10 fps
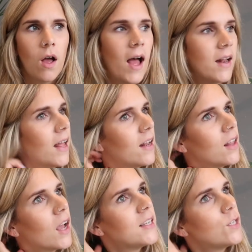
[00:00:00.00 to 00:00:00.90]
And then
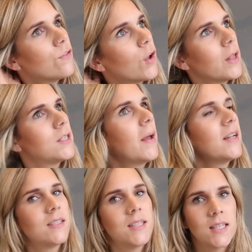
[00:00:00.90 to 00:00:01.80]
the idea of going to
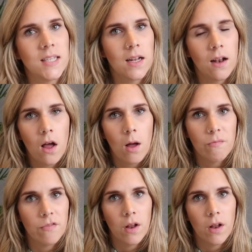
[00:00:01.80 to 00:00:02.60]
bed and setting an alarm